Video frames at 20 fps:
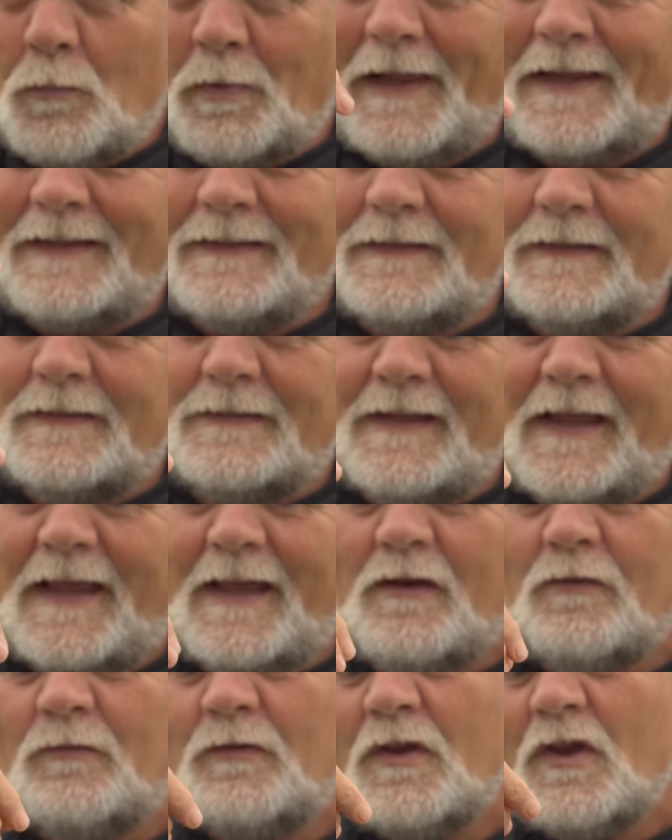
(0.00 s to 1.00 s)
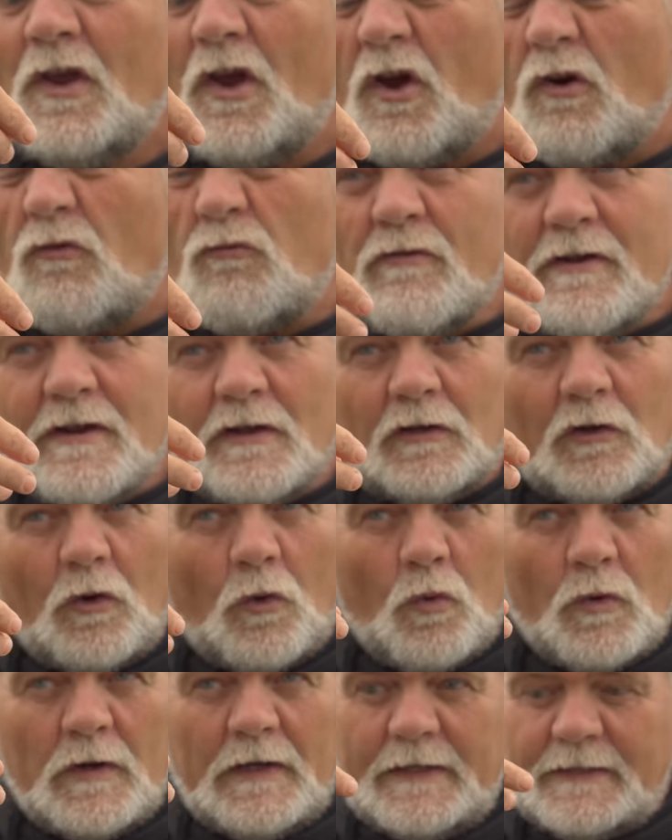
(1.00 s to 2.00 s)
blended down, a real
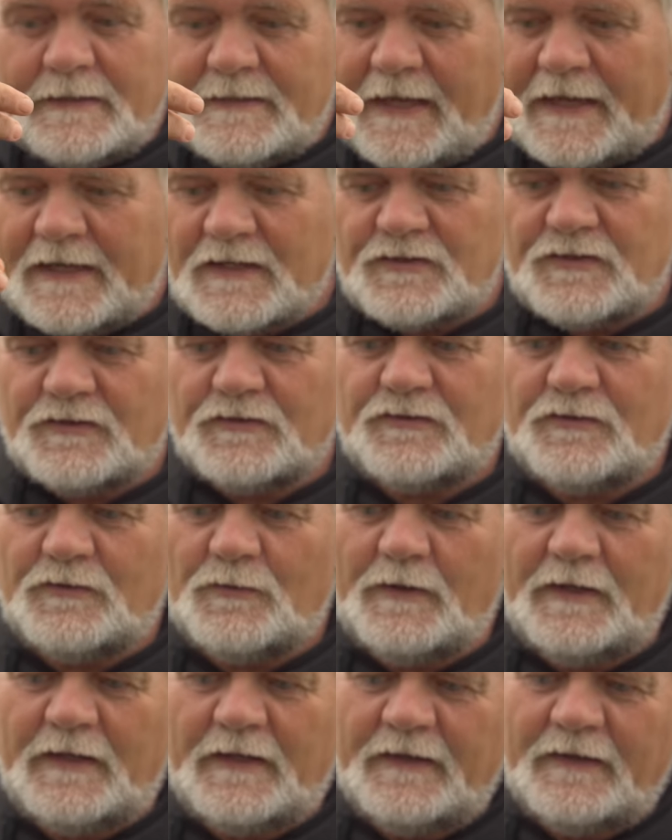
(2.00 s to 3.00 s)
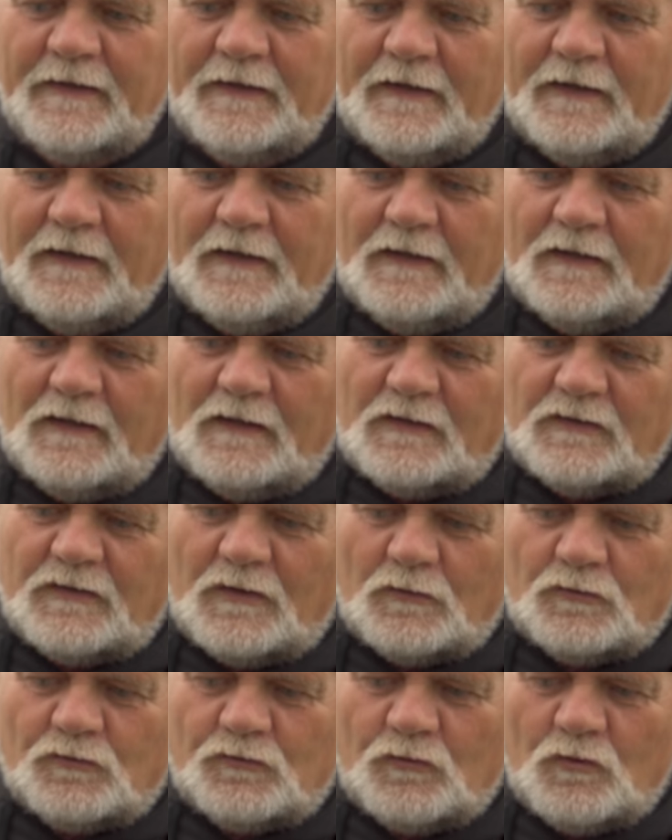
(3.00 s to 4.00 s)
oily texture to it. So
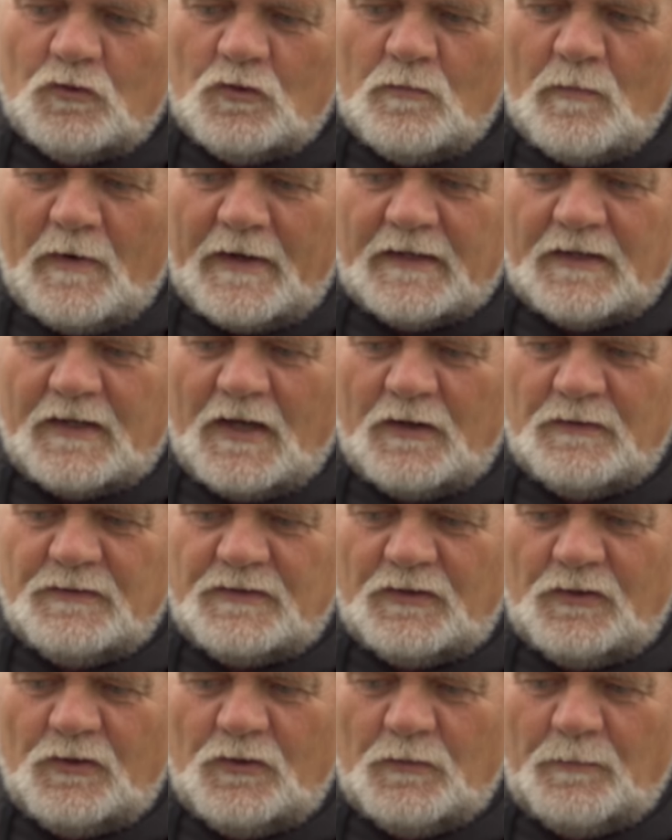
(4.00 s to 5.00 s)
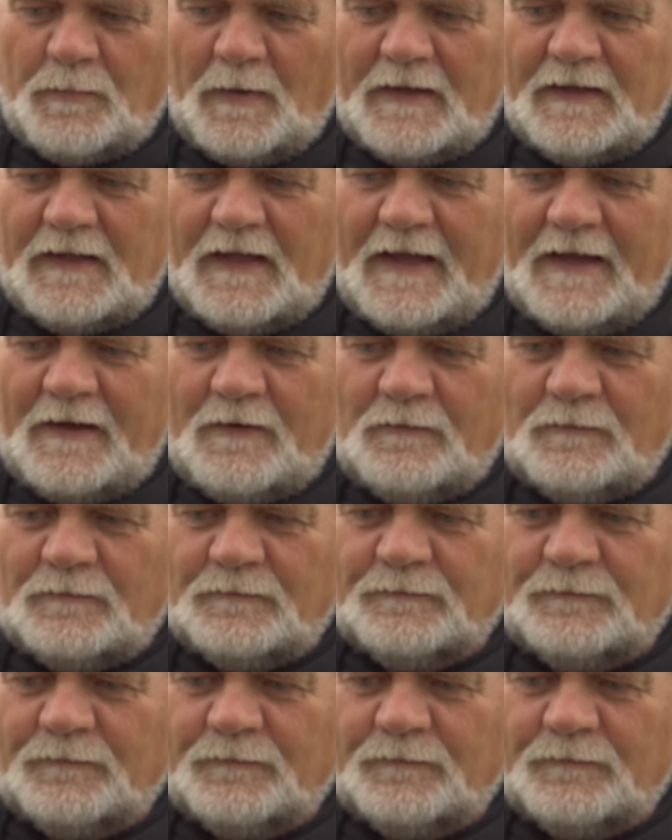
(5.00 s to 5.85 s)
I'll draw my coated hook bait out,